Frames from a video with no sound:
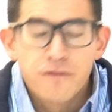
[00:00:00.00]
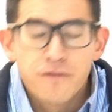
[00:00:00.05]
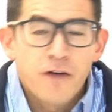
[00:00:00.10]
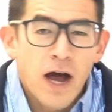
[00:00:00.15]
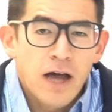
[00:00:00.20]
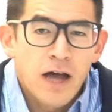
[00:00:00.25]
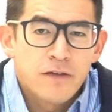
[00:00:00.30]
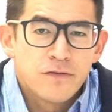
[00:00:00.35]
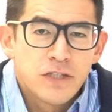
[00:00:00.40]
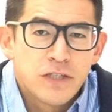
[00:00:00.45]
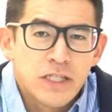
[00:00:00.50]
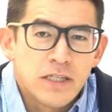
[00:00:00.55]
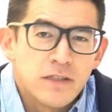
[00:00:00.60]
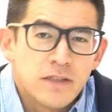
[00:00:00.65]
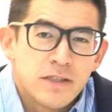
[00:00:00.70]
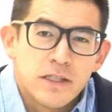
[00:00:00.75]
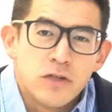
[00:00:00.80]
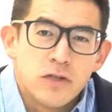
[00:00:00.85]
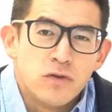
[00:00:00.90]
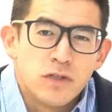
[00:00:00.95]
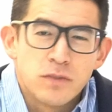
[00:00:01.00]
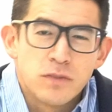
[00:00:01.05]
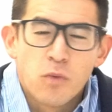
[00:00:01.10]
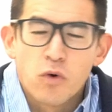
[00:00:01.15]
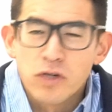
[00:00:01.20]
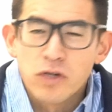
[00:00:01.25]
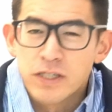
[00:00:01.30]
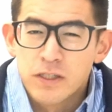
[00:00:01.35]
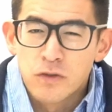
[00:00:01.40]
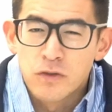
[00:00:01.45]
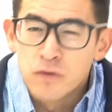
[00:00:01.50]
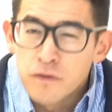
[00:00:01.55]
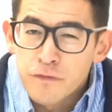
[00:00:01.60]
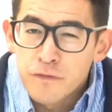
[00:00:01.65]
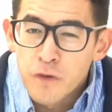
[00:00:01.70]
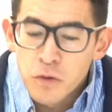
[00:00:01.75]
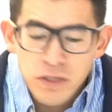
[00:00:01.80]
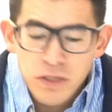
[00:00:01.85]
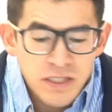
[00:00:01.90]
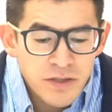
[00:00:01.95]
the 5Ds use more
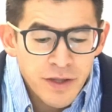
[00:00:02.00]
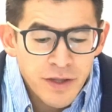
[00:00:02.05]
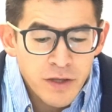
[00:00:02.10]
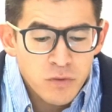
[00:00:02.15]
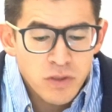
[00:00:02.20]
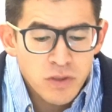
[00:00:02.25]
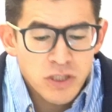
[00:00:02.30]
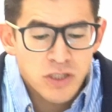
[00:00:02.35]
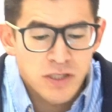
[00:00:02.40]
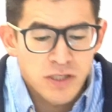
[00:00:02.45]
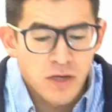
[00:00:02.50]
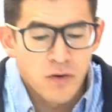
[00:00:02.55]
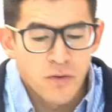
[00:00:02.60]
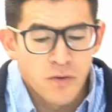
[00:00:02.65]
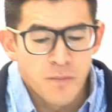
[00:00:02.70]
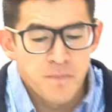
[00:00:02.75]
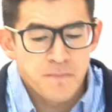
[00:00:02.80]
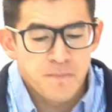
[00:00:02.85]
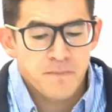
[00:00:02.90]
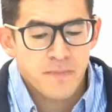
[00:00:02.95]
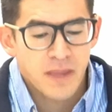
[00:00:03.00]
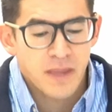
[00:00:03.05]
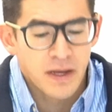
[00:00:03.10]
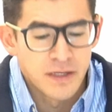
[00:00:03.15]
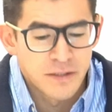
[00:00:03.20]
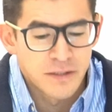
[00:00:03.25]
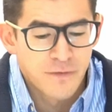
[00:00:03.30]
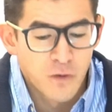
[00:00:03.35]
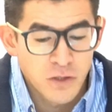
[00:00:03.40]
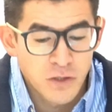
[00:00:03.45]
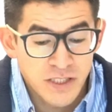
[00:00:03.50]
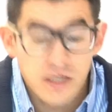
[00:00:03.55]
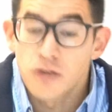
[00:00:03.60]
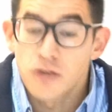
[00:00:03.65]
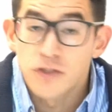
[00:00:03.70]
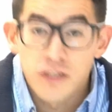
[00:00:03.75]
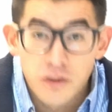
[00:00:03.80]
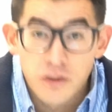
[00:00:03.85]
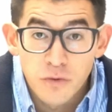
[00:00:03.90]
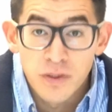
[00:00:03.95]
student-focused language, so it's
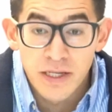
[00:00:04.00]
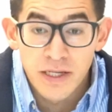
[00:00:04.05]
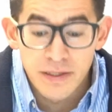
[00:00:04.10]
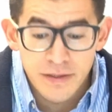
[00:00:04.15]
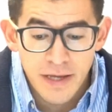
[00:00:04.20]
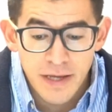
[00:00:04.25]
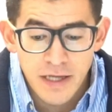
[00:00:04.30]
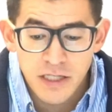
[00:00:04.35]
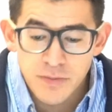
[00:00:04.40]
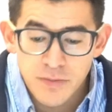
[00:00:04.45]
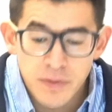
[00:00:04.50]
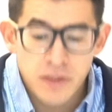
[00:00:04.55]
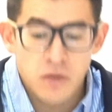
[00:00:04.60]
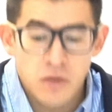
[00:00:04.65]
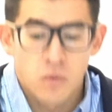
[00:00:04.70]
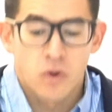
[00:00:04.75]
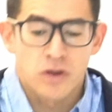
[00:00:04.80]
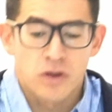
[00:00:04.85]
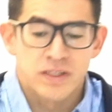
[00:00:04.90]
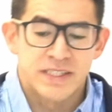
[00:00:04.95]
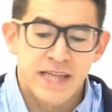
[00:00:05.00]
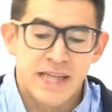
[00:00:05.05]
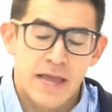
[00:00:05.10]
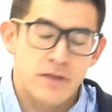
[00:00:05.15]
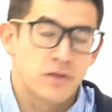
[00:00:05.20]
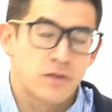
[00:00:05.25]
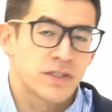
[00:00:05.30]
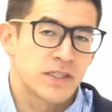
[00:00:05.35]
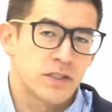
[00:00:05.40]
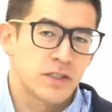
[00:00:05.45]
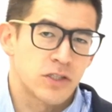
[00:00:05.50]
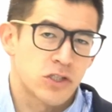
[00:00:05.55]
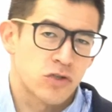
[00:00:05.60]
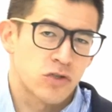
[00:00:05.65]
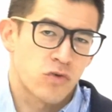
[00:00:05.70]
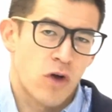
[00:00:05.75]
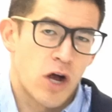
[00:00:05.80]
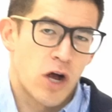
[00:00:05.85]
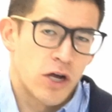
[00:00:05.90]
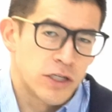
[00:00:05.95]
focused on student engagement, whereas
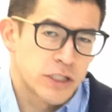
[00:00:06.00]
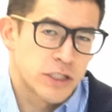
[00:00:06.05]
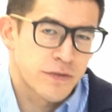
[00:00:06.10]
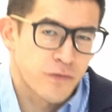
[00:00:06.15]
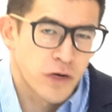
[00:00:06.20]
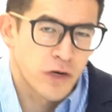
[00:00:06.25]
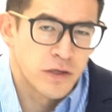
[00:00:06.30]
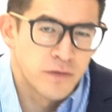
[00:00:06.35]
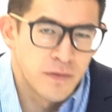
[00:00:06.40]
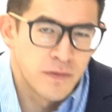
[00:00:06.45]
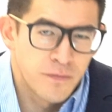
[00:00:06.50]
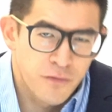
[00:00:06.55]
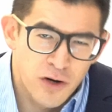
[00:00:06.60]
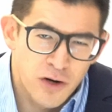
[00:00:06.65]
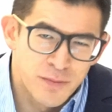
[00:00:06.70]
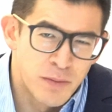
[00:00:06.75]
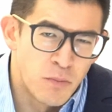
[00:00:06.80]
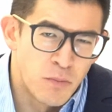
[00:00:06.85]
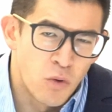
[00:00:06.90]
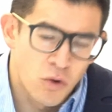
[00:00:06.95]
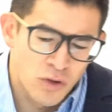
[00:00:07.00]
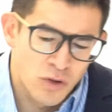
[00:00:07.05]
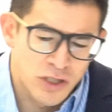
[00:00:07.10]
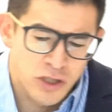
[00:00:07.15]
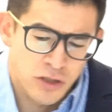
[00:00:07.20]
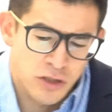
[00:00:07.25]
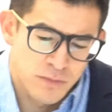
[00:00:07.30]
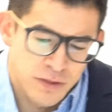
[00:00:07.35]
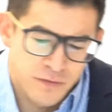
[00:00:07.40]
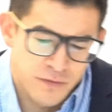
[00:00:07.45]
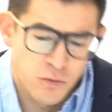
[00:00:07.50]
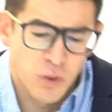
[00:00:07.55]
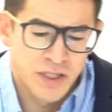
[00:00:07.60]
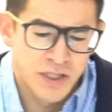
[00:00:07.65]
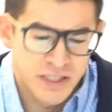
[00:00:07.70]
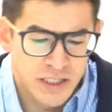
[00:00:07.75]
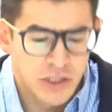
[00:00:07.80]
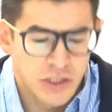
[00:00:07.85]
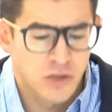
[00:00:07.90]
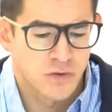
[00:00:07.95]
Danielson and Stronge frame it more in
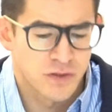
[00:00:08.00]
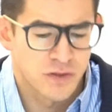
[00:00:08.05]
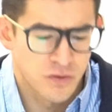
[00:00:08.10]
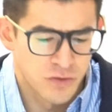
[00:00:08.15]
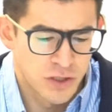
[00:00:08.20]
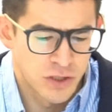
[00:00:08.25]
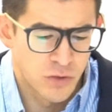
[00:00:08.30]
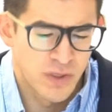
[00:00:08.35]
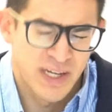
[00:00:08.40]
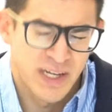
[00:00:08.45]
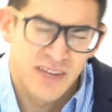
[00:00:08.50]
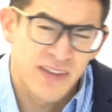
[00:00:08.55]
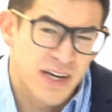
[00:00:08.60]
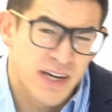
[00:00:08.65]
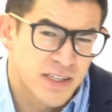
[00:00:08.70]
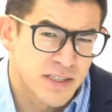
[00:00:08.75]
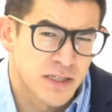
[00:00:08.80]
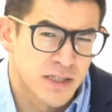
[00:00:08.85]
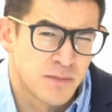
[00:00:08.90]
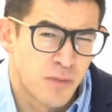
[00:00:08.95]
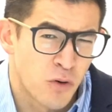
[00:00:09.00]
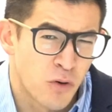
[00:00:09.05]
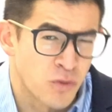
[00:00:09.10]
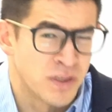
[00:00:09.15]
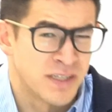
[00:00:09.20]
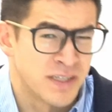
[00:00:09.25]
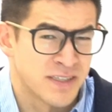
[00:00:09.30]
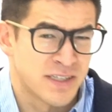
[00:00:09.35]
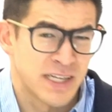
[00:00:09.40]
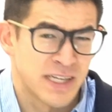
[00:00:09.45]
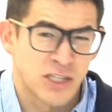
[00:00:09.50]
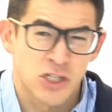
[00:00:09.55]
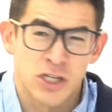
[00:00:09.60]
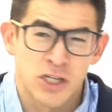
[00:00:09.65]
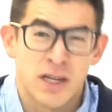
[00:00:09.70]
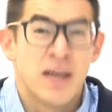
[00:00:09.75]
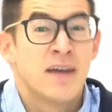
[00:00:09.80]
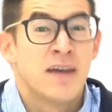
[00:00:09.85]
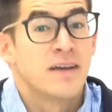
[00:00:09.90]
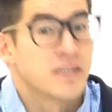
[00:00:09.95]
terms of what teachers are doing. And that is an important
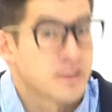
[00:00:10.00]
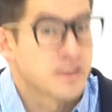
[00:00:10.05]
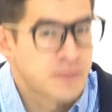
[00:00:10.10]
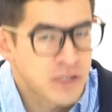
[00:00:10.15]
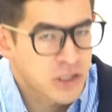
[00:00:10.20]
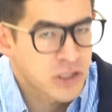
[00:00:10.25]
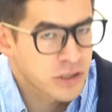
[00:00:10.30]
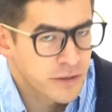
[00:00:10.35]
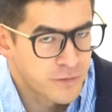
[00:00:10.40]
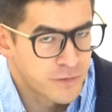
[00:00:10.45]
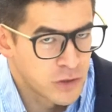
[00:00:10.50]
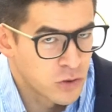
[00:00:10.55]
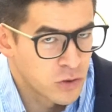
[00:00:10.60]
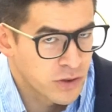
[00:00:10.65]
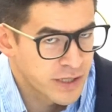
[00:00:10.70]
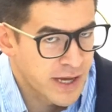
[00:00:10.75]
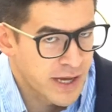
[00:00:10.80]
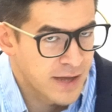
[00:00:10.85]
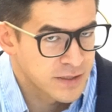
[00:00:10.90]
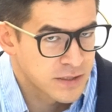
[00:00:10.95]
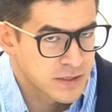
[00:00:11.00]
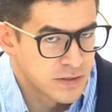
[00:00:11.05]
distinction, especially if you were